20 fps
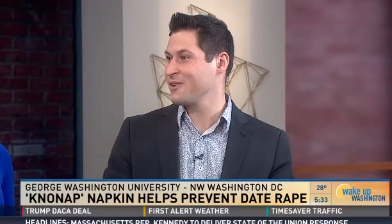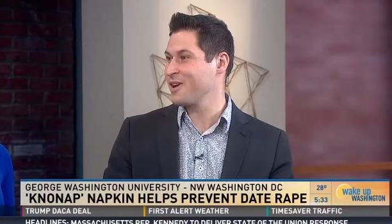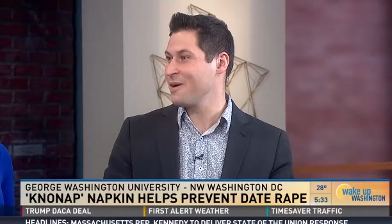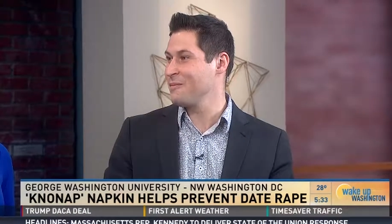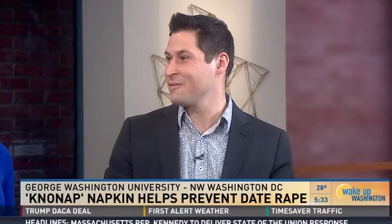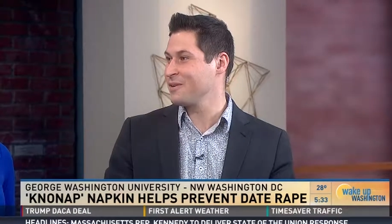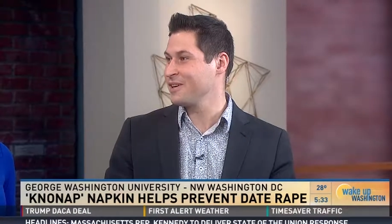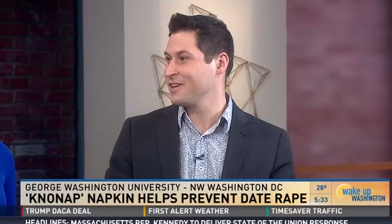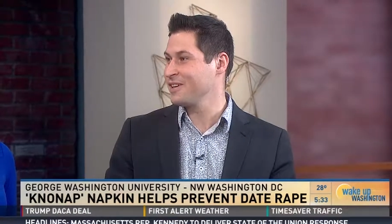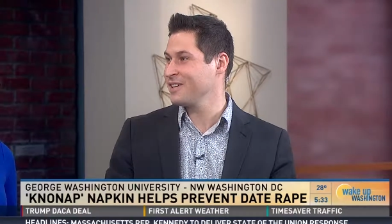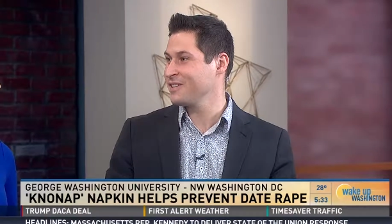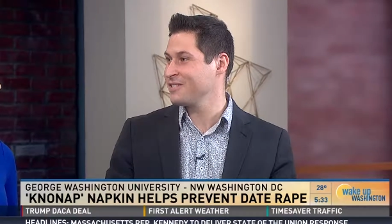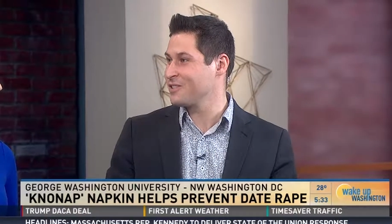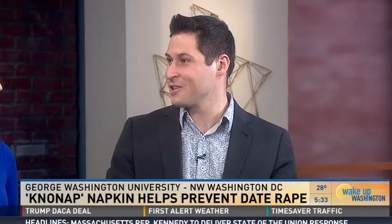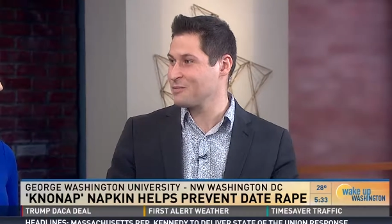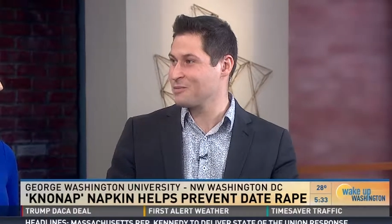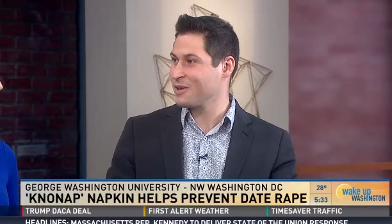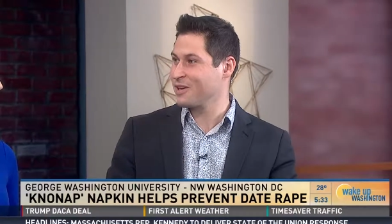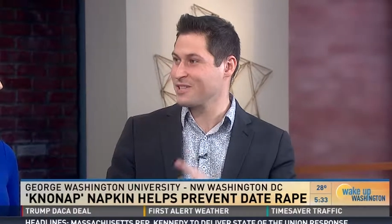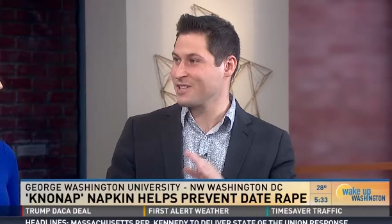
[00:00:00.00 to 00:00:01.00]
company
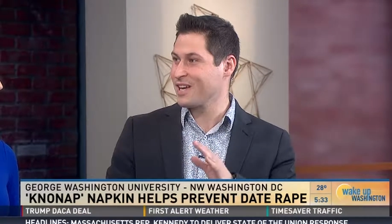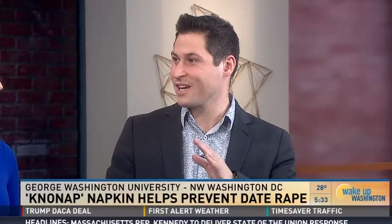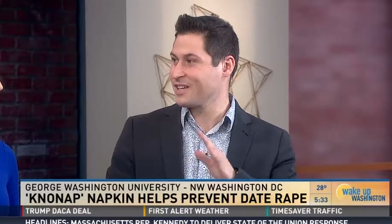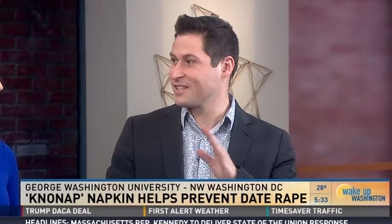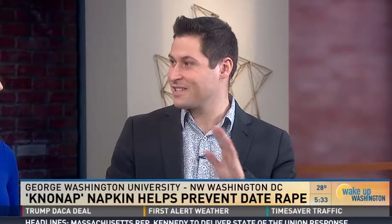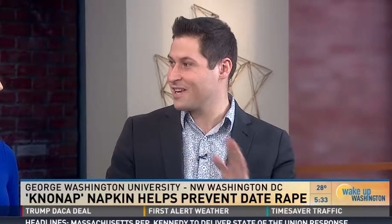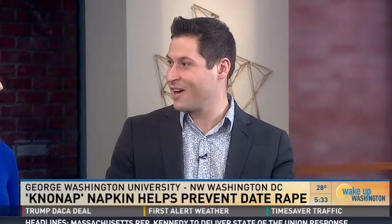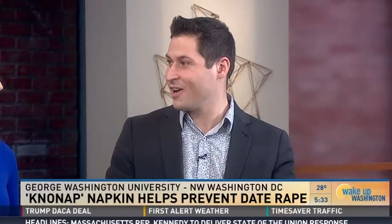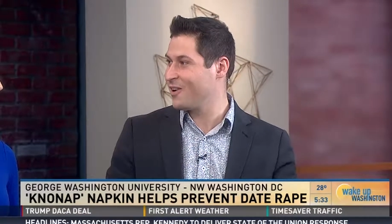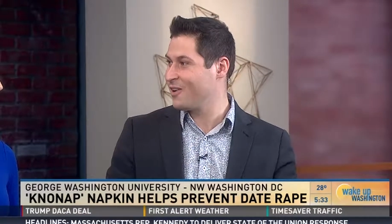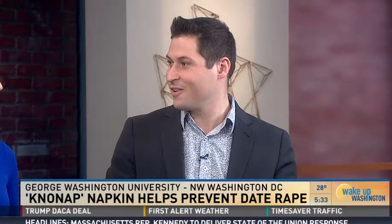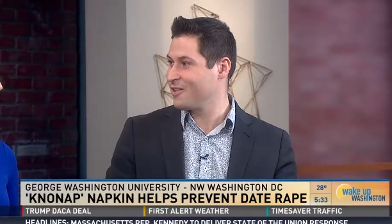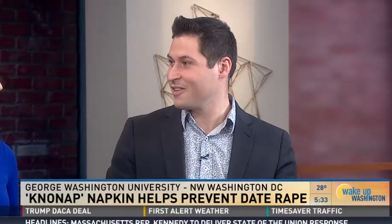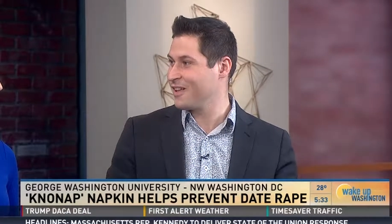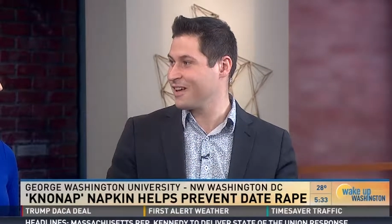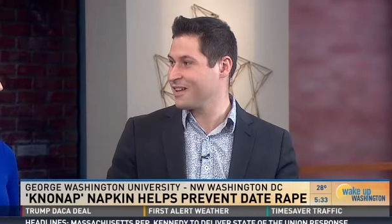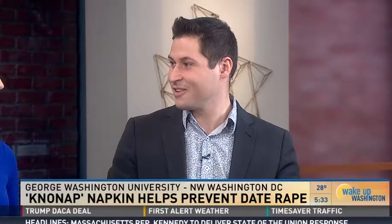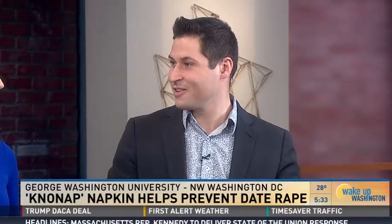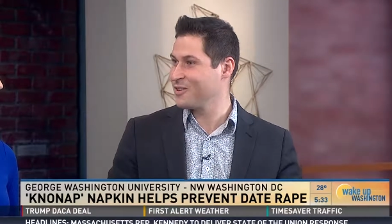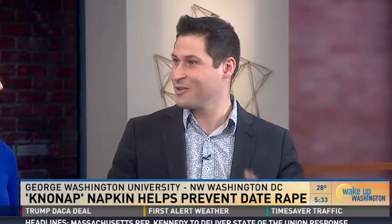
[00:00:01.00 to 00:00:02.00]
just mm-hmm. because I could tell
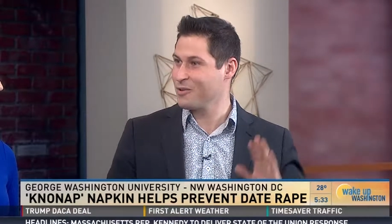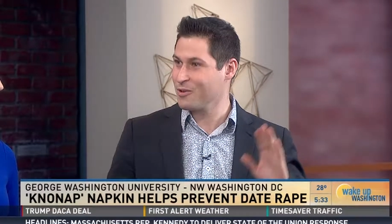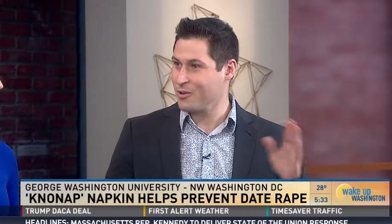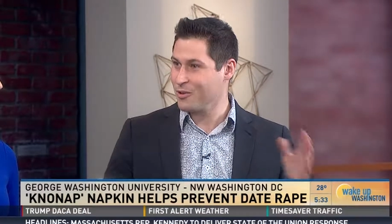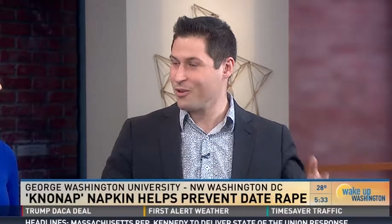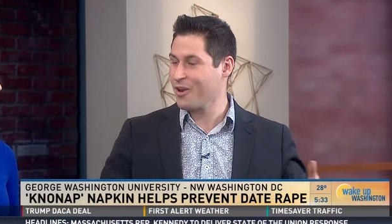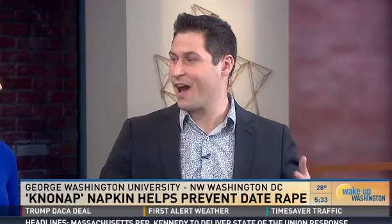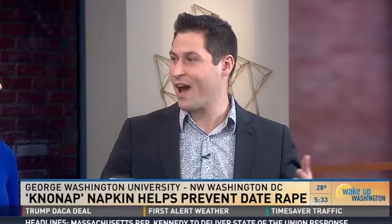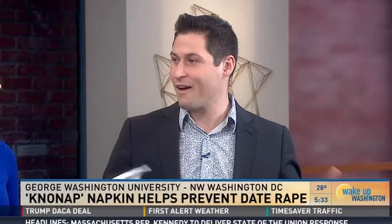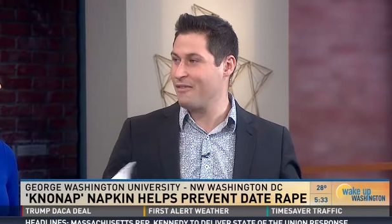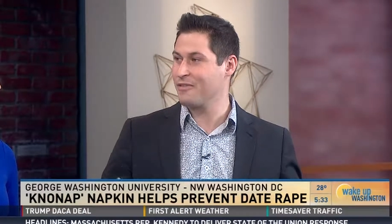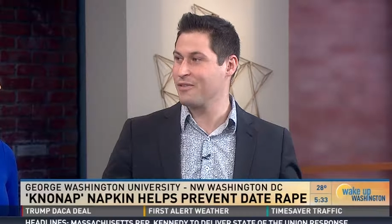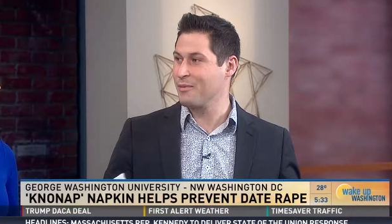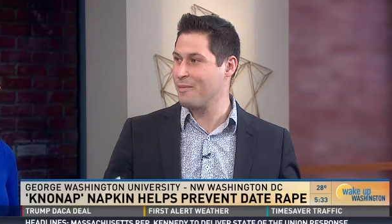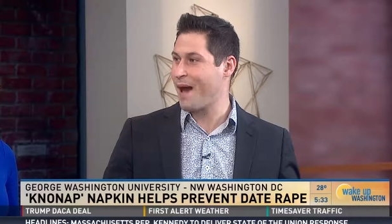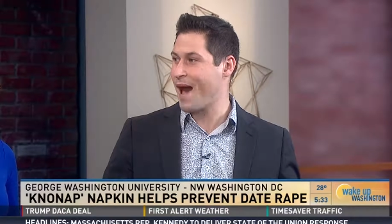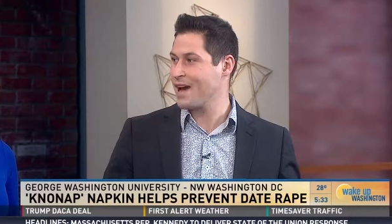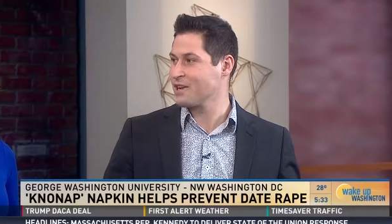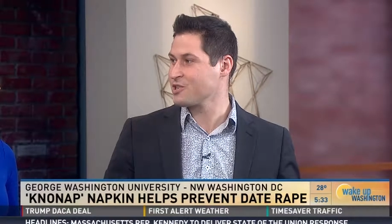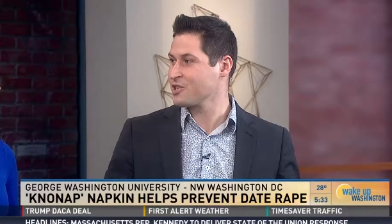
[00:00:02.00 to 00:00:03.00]
that you, you have the
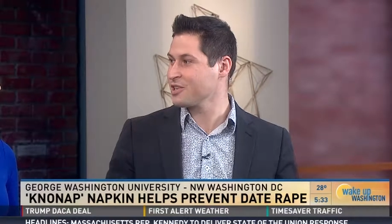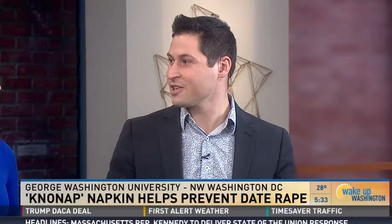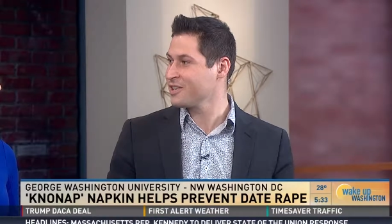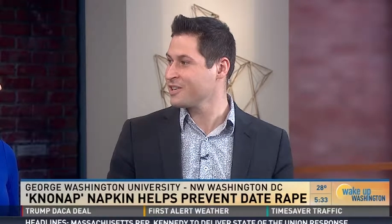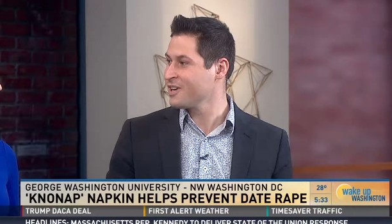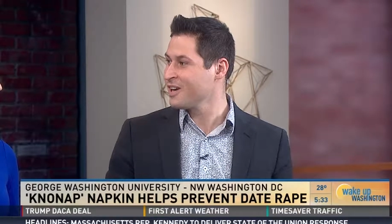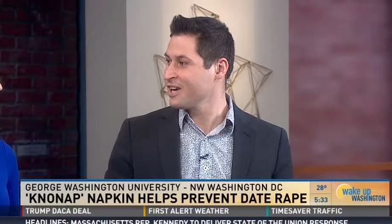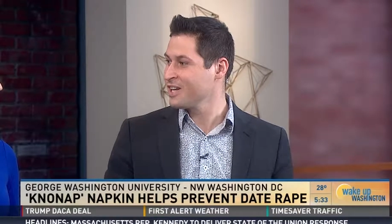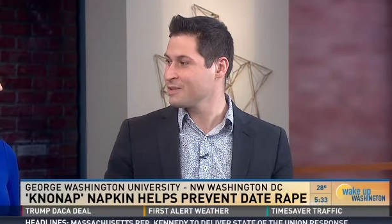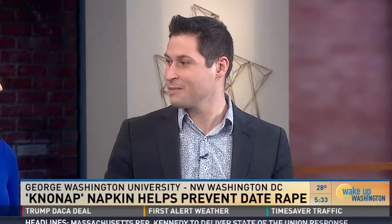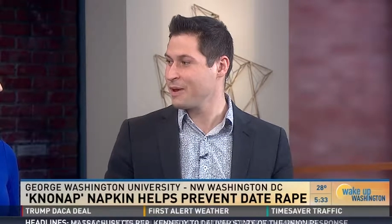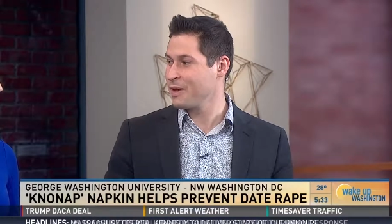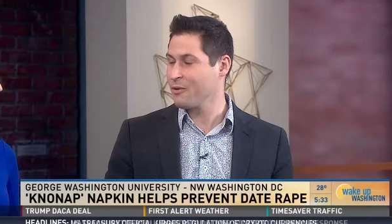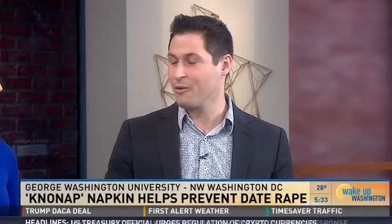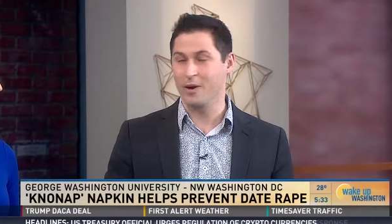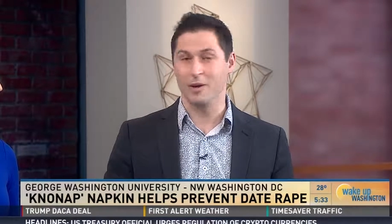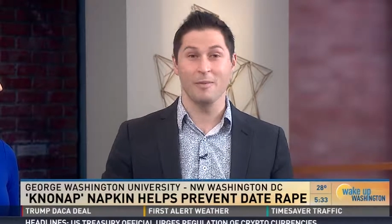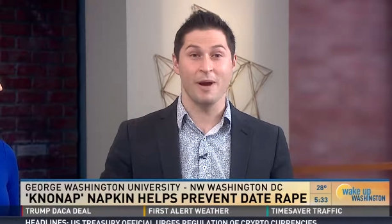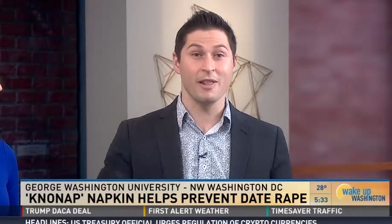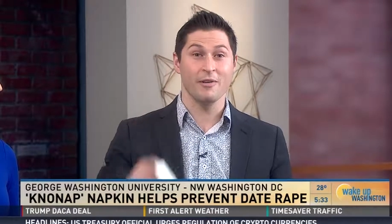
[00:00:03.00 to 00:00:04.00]
passion to make it
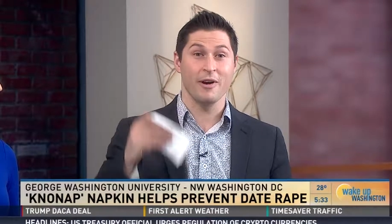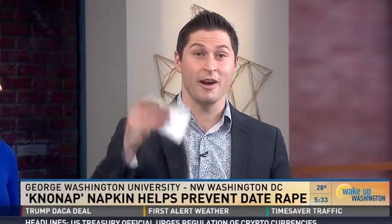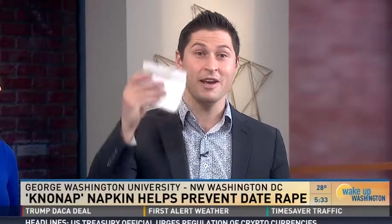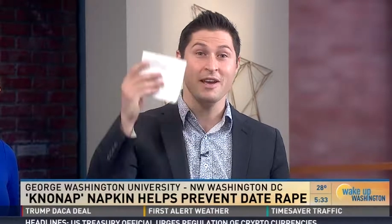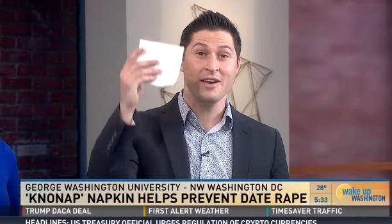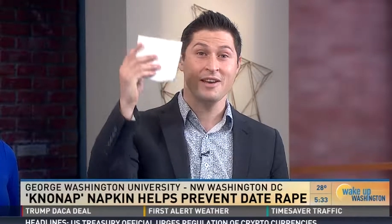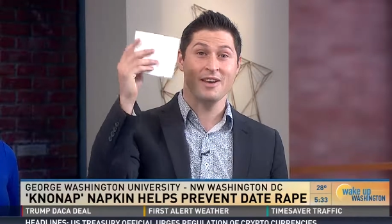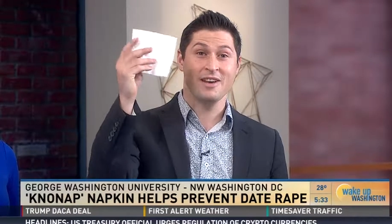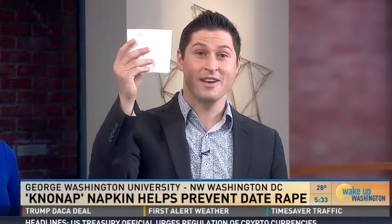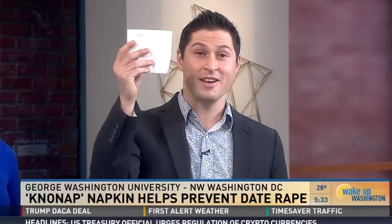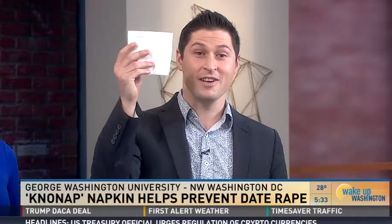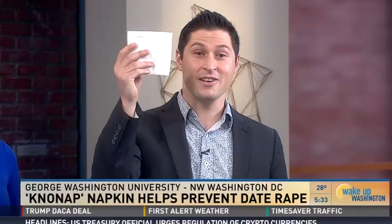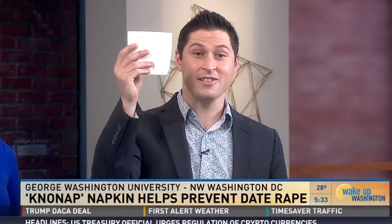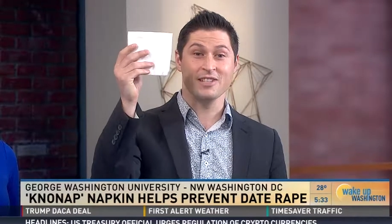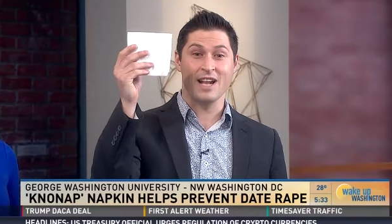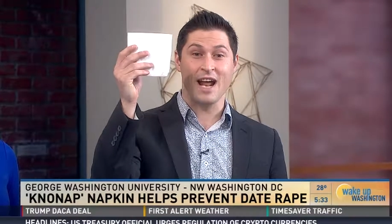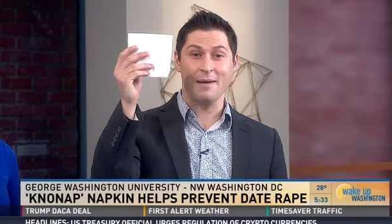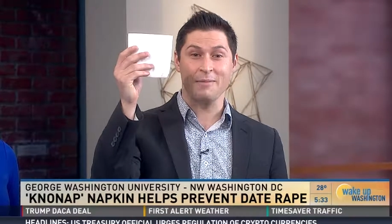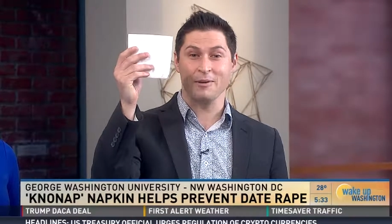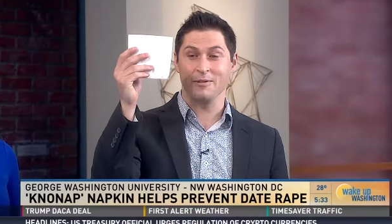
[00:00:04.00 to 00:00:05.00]
work. By the way, here's
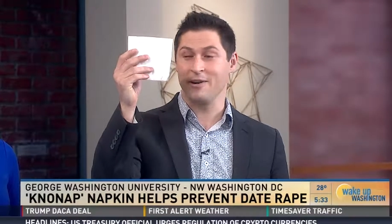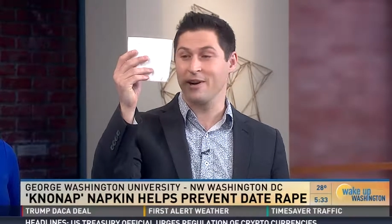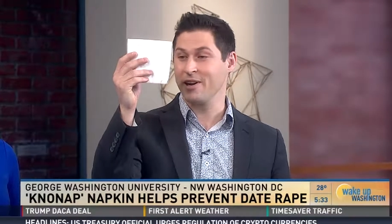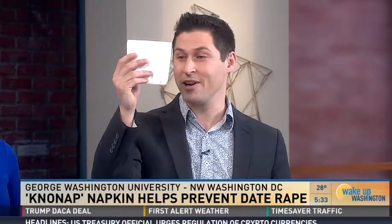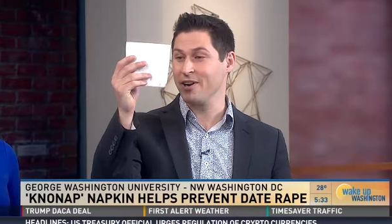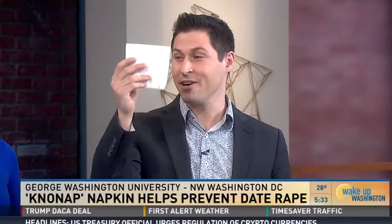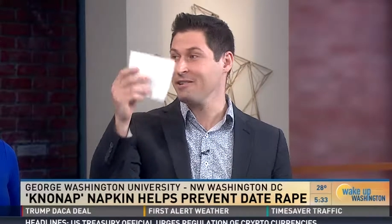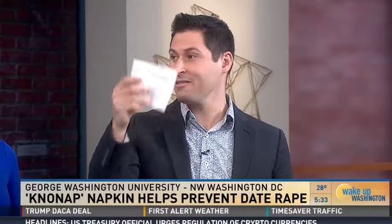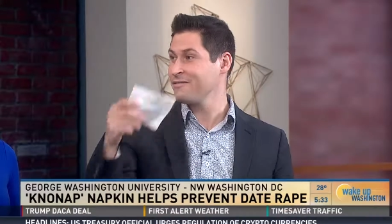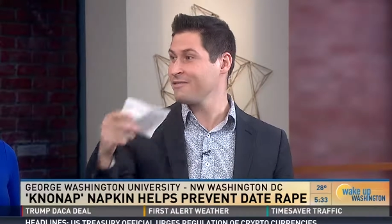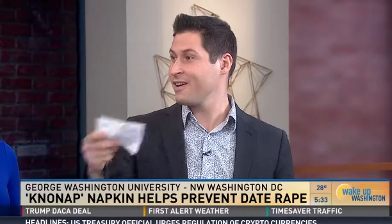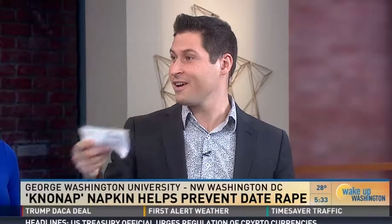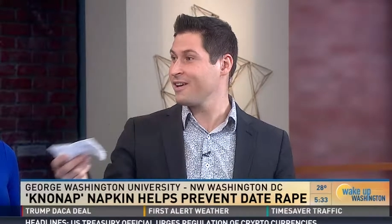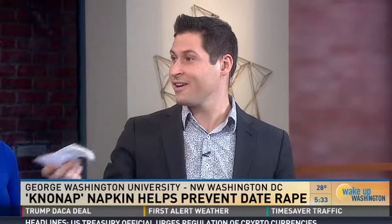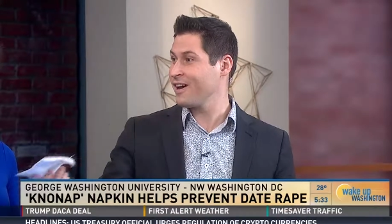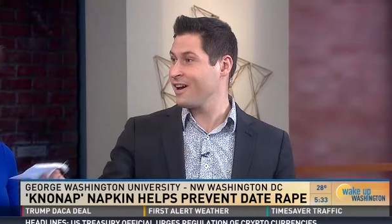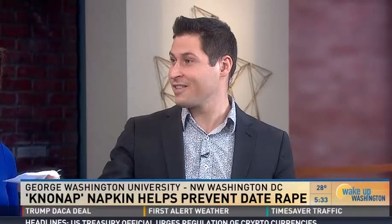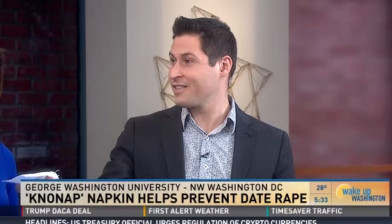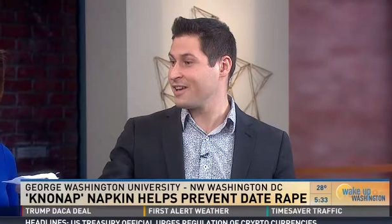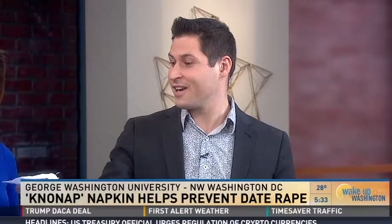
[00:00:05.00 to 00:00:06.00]
a napkin right here. You can't
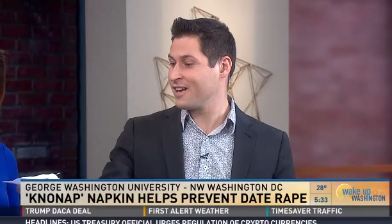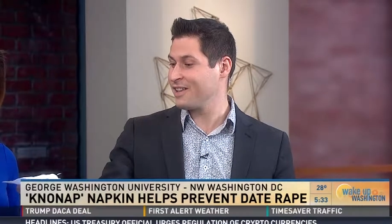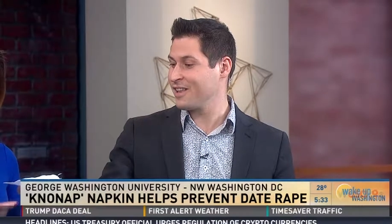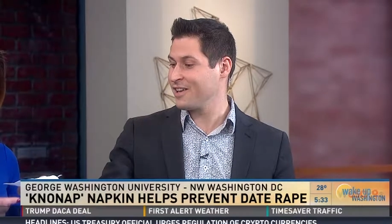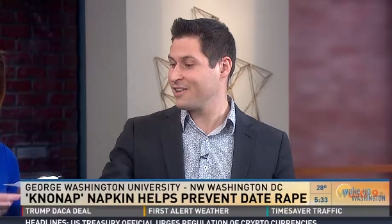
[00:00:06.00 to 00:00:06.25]
tell. that I'd